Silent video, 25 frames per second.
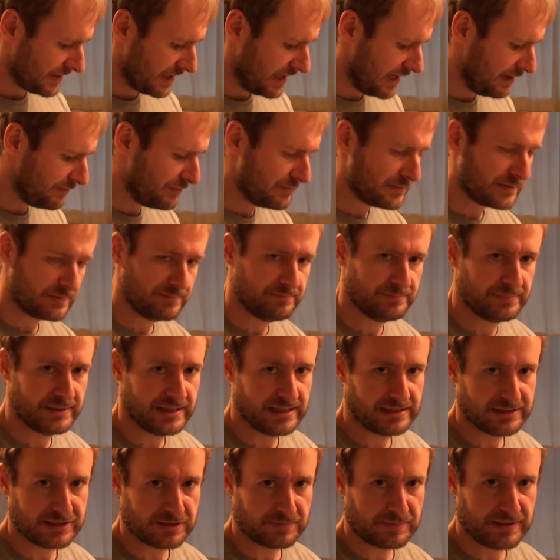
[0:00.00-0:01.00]
half of them can
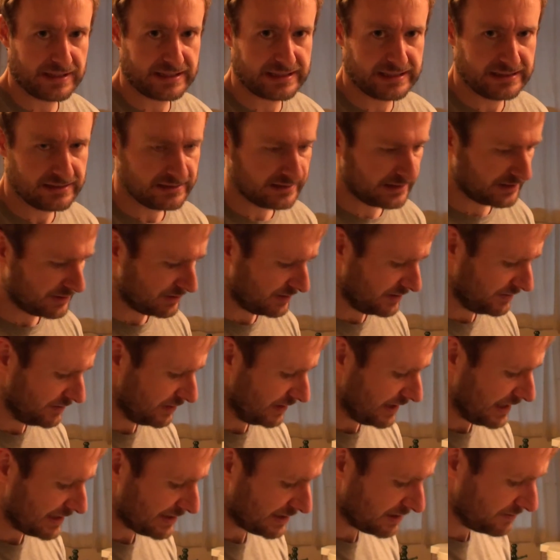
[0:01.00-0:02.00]
barely speak English, so you've
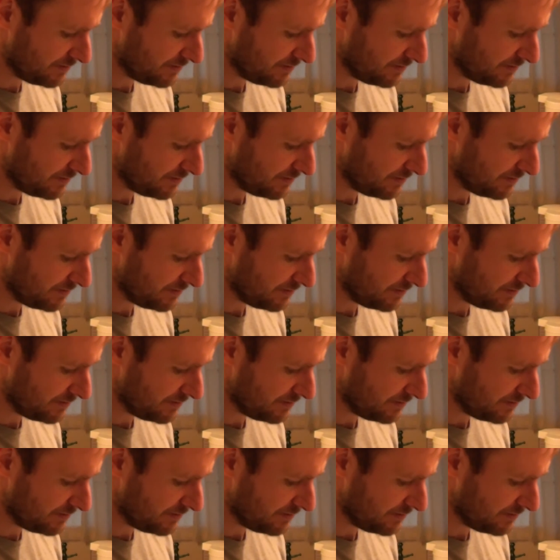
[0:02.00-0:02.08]
got that to